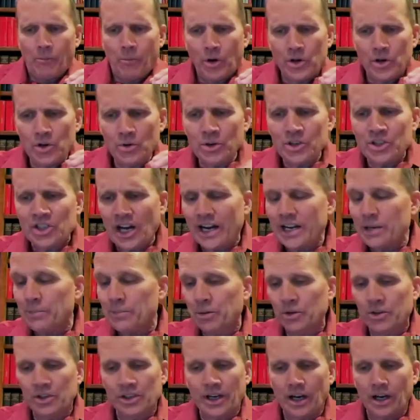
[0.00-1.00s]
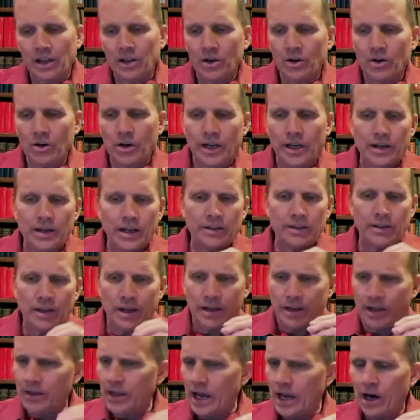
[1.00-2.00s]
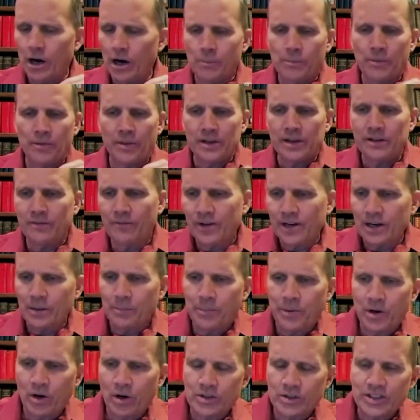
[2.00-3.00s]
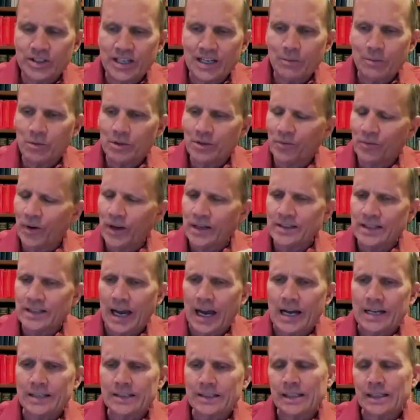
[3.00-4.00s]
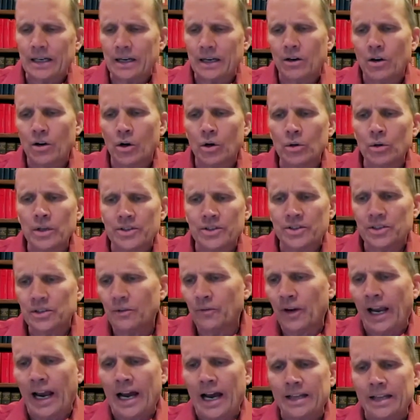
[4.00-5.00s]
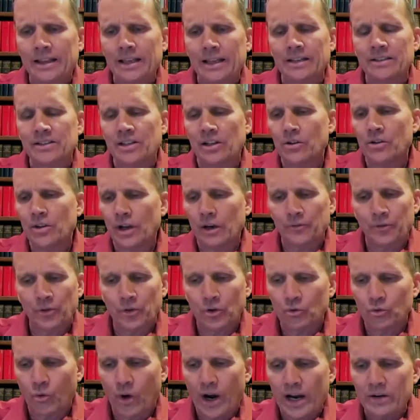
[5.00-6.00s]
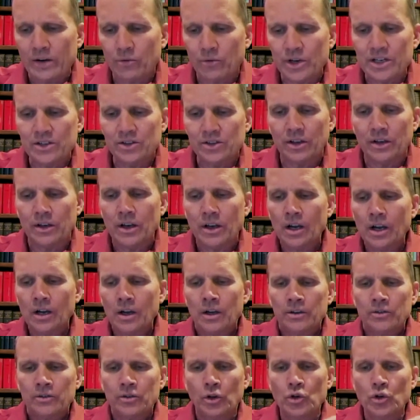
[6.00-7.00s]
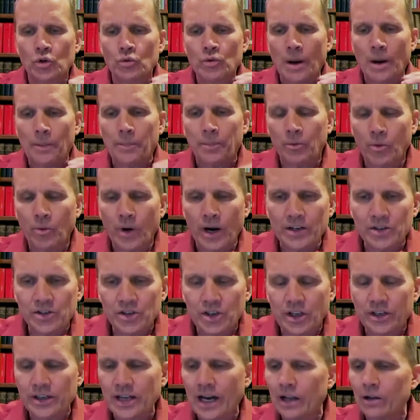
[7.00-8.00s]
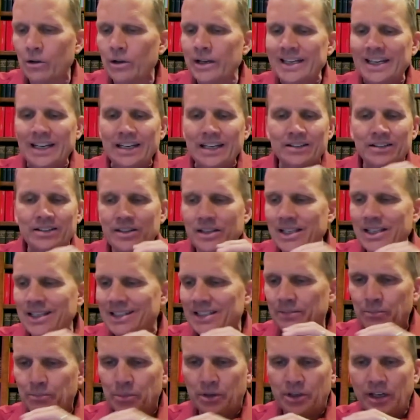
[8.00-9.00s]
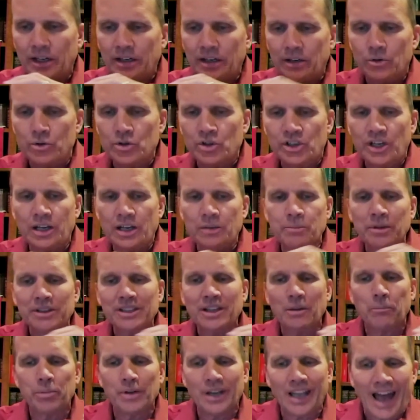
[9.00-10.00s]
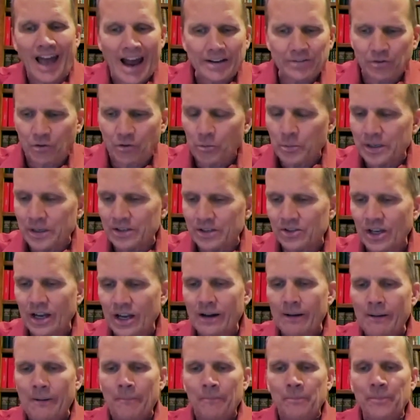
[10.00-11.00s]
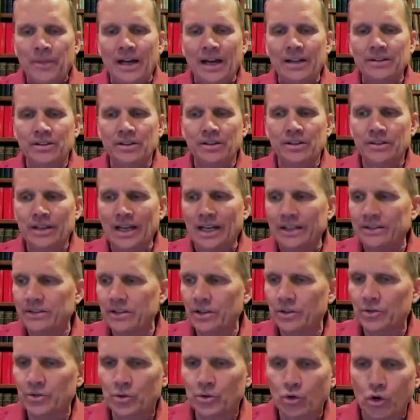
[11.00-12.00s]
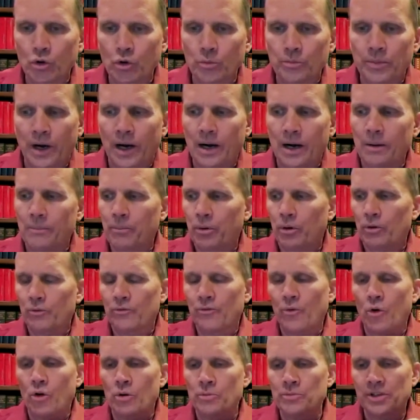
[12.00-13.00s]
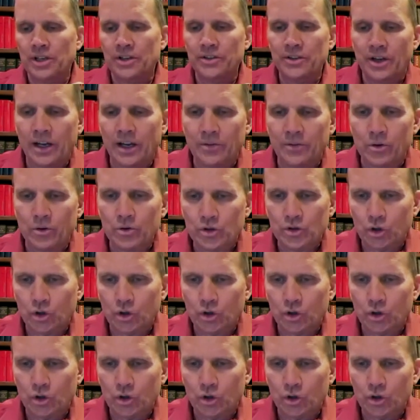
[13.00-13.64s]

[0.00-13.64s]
what you and Johnny put together and, and, and the help of the V M P R team was fantastic. A coalition of Catholics that are there for the right reason to do reparation, not only against this particular sin, but the blasphemies that th that this group uh, performs and, and their